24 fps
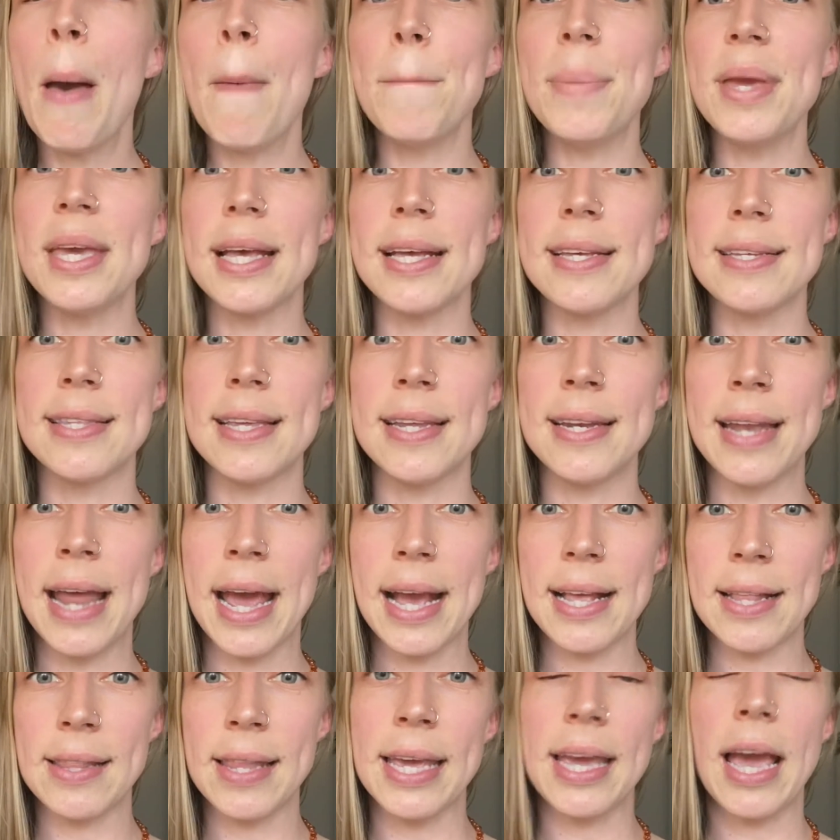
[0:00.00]
because
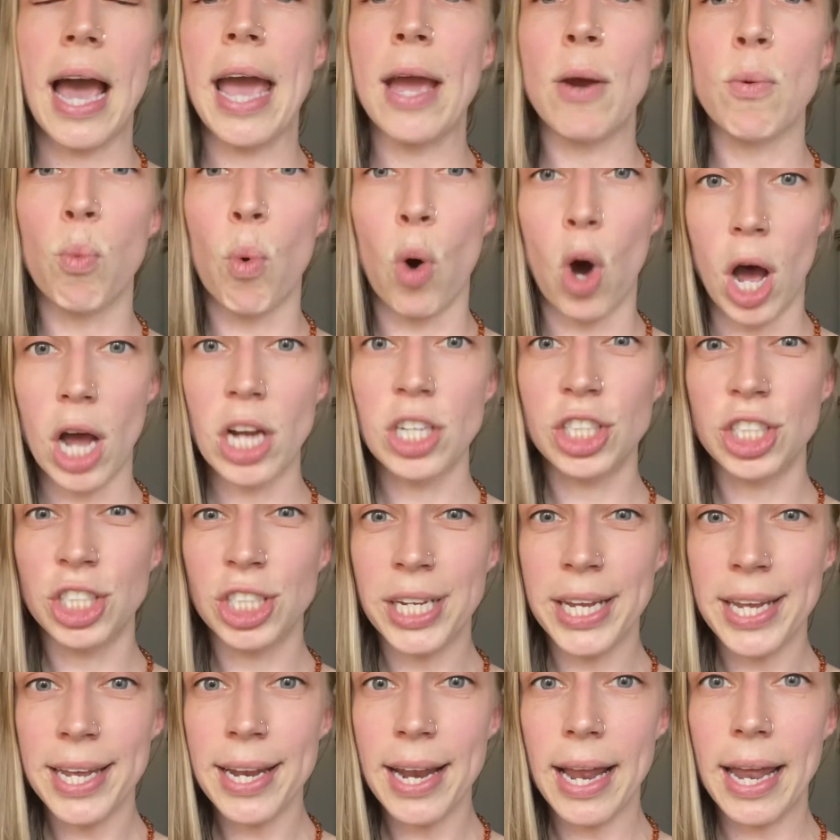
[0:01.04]
like I washed
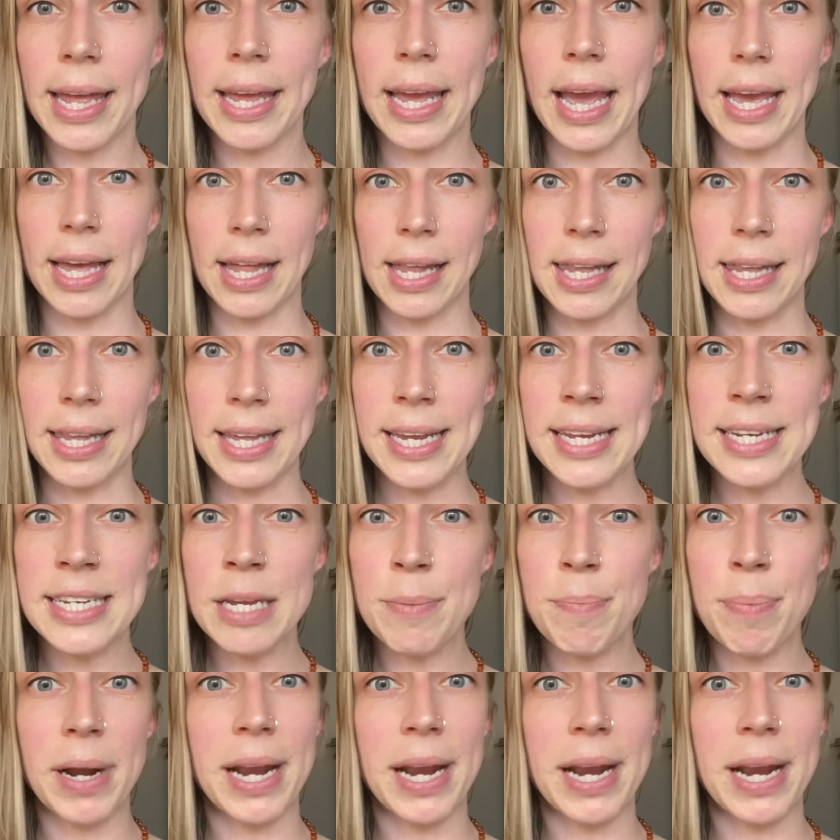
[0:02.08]
it, like I cleaned it,